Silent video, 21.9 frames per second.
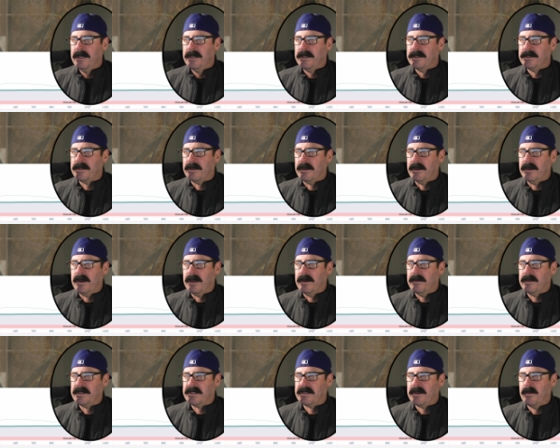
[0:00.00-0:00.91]
So I
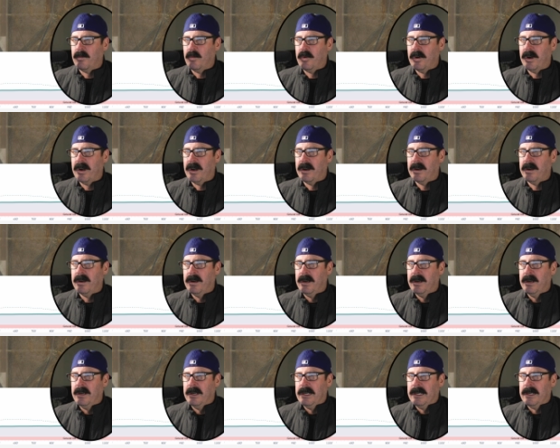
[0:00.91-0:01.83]
was somewhere
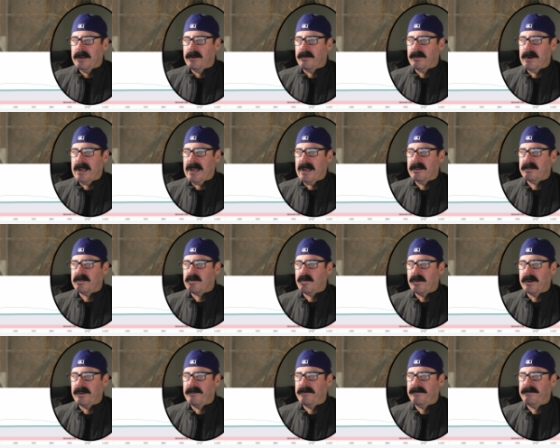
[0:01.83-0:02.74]
around
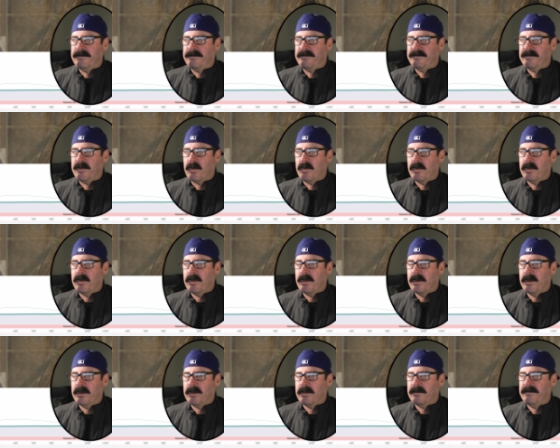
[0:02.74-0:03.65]

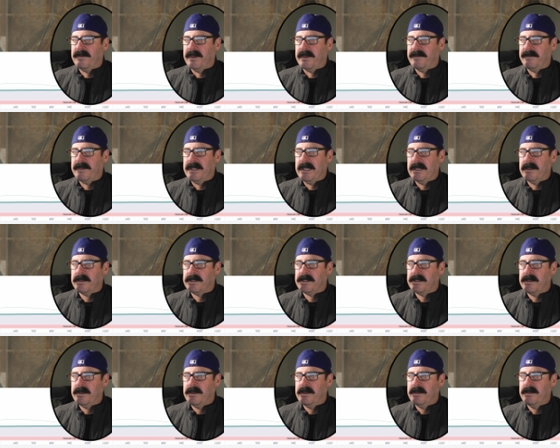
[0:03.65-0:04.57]
2450 or
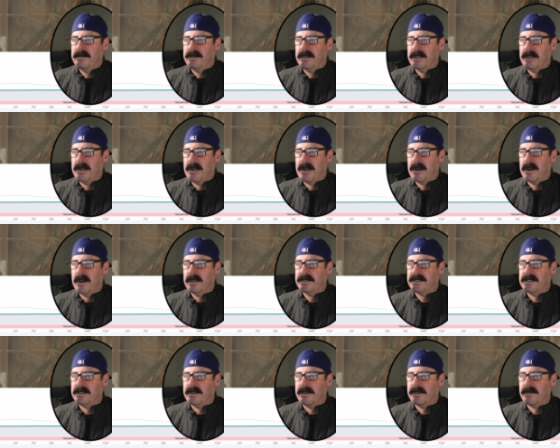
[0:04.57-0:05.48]
so
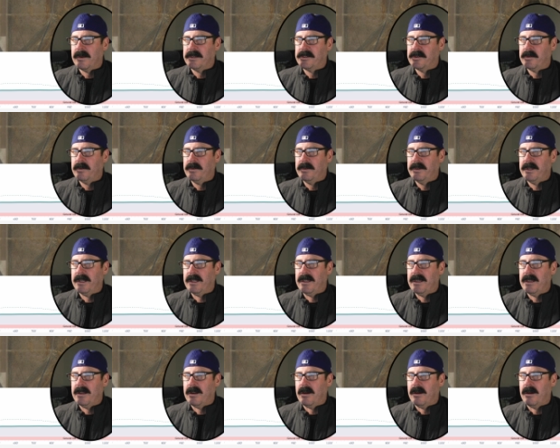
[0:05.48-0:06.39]
crossing the threshold, and
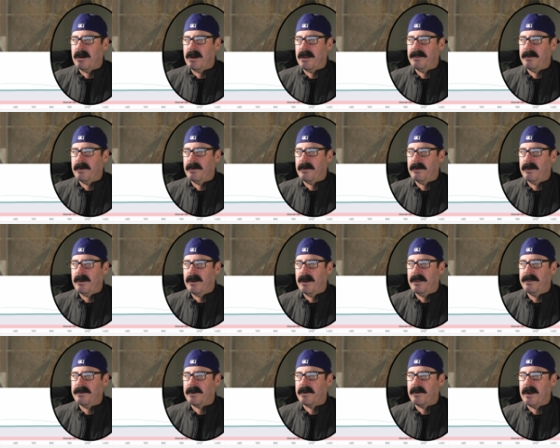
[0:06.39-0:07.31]
then on the
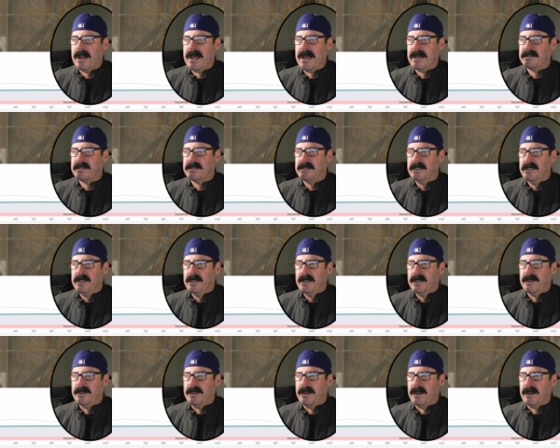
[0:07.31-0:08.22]
on the grass
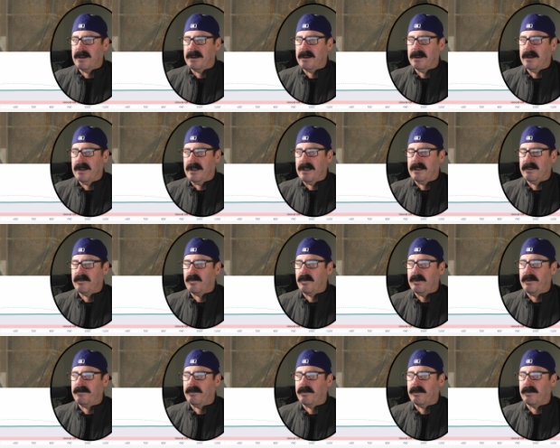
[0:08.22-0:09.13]
there at
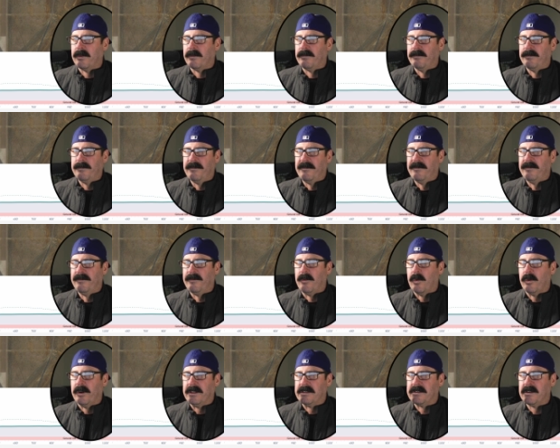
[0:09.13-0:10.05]
24
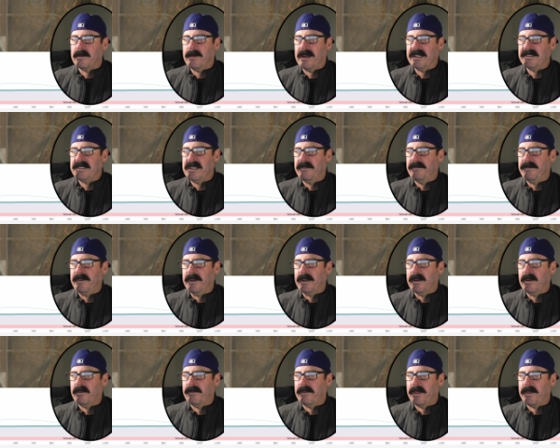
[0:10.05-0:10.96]
40, so about 10
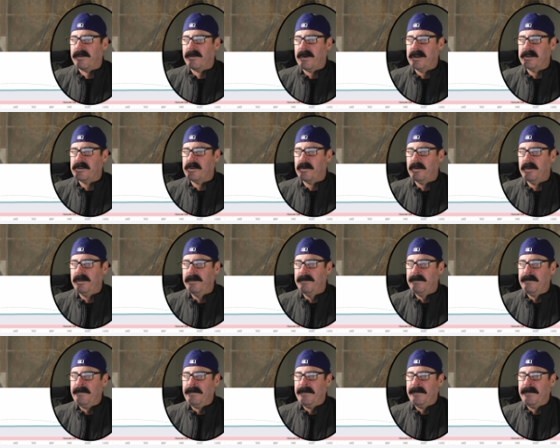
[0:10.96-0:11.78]
feet over the threshold.